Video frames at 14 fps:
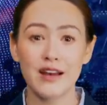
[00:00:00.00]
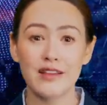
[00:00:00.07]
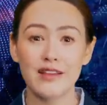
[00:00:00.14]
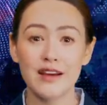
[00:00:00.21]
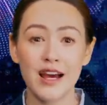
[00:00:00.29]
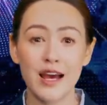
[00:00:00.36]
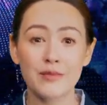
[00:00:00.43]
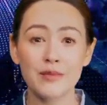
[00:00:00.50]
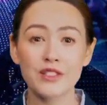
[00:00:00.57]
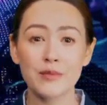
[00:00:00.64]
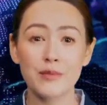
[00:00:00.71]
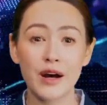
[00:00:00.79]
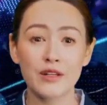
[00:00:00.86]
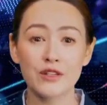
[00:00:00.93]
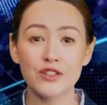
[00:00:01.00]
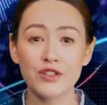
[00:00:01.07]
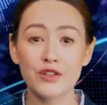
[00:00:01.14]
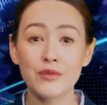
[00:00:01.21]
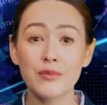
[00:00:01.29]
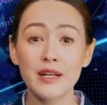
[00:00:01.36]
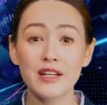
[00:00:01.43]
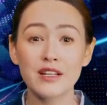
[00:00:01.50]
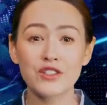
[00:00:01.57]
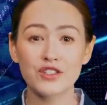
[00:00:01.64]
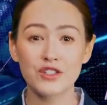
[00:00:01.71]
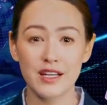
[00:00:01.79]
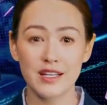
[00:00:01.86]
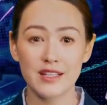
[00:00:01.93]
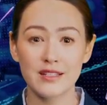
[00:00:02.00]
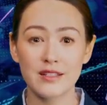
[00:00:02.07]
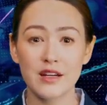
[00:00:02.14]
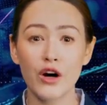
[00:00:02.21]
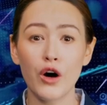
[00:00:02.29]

that aims to plant 2 million trees